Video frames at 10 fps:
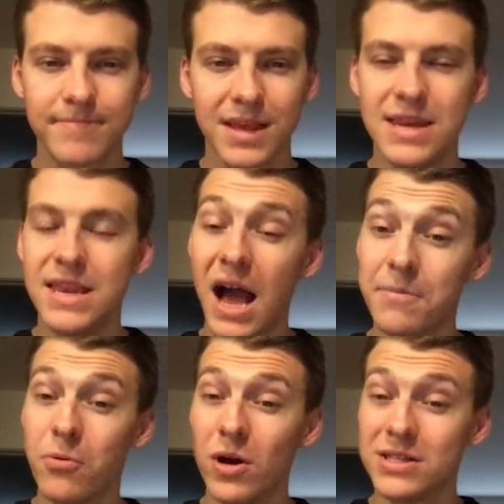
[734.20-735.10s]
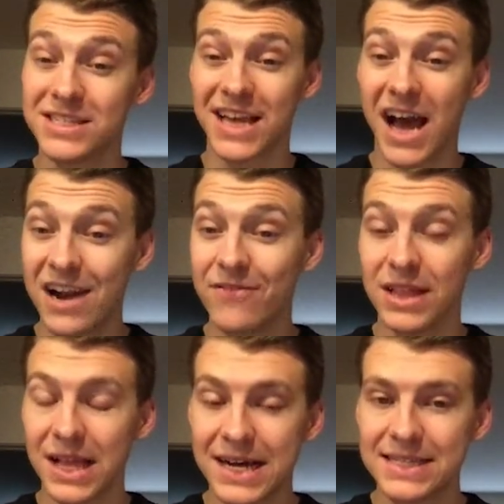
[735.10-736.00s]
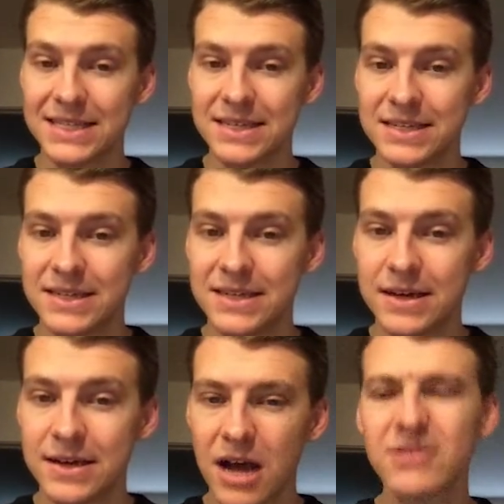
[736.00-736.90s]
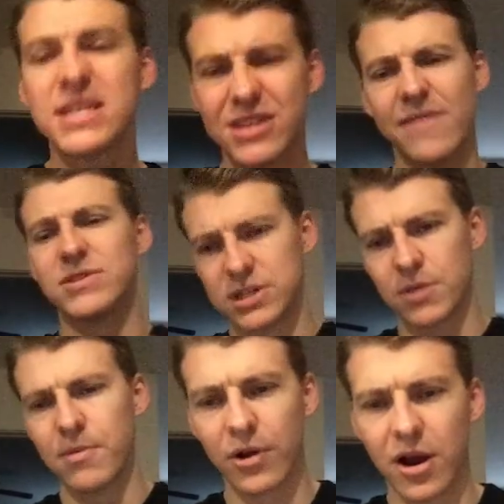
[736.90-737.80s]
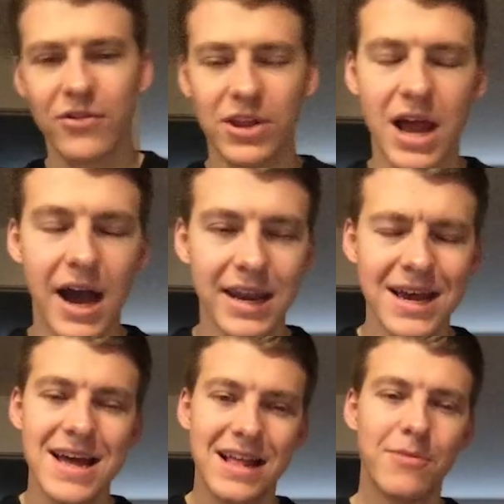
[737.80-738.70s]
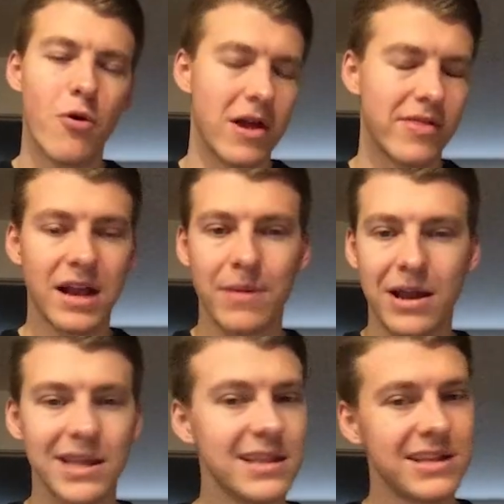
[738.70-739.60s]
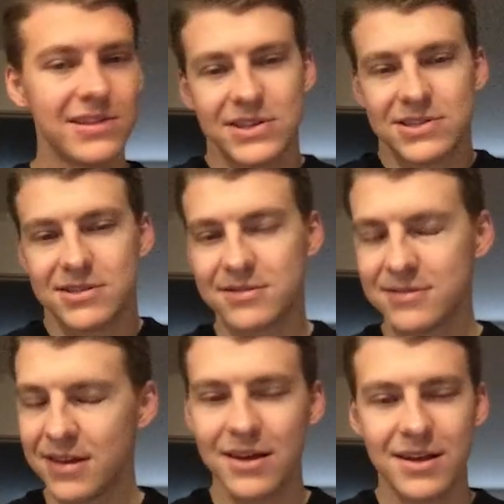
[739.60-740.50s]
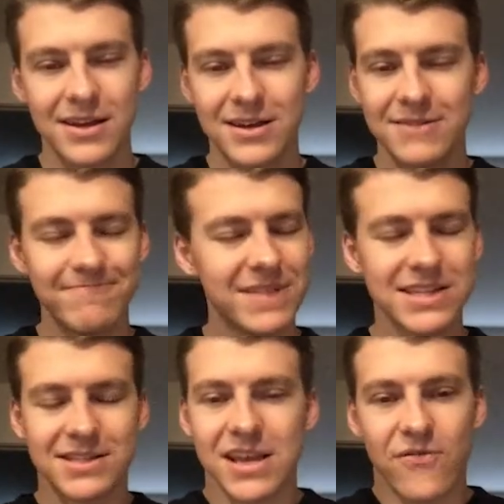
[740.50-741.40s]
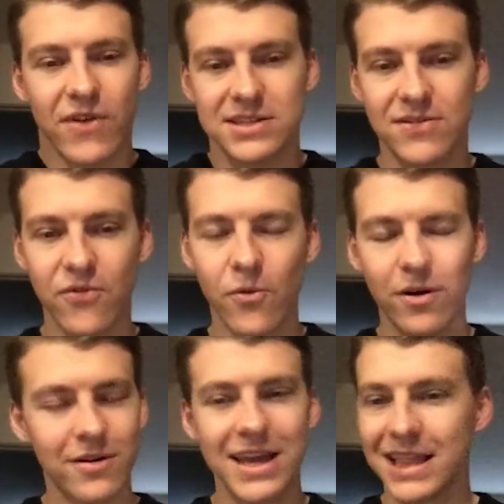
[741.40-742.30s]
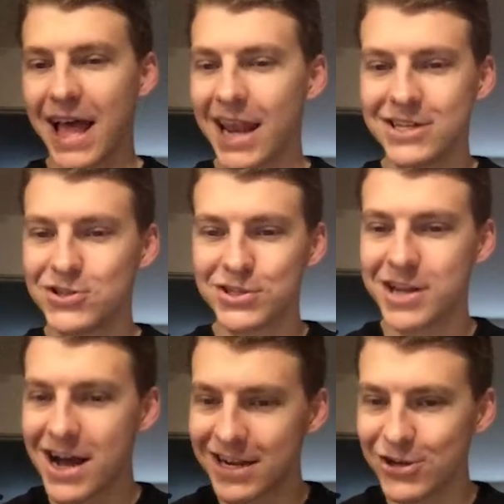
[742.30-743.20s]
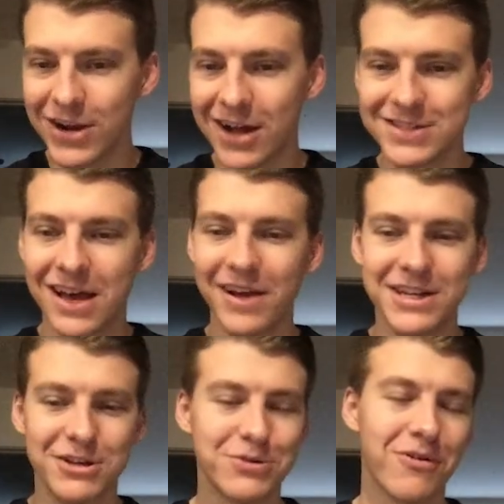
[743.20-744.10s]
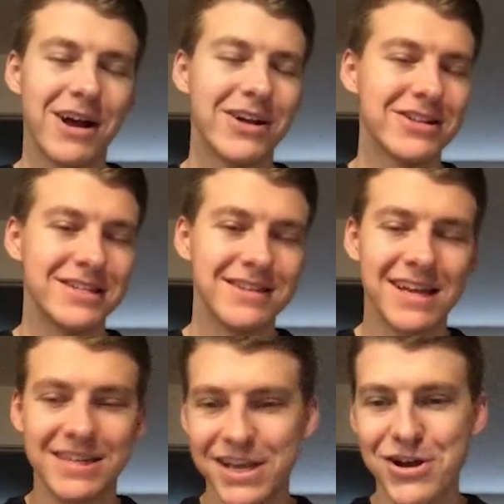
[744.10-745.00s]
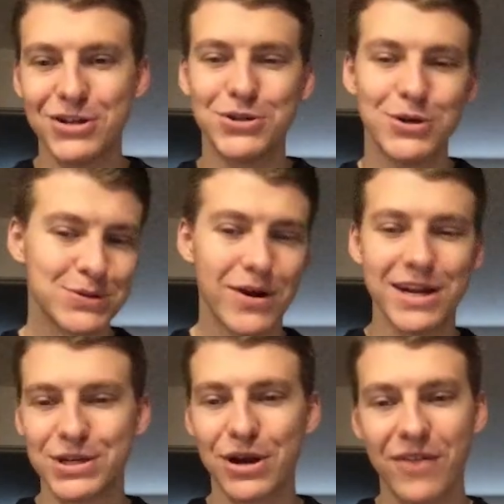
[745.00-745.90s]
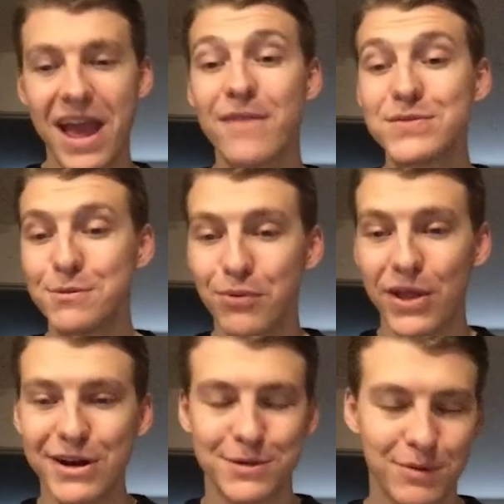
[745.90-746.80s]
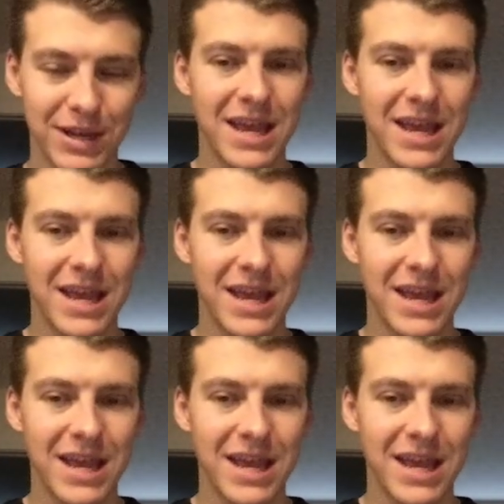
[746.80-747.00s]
9 points is kind of a lot. I think San Francisco will be able to cover the 9. The more I think about it, this defense for Atlanta is just not good outside of A.J. Terrell and Deion Jones, Grady Jarrett. They have some players, but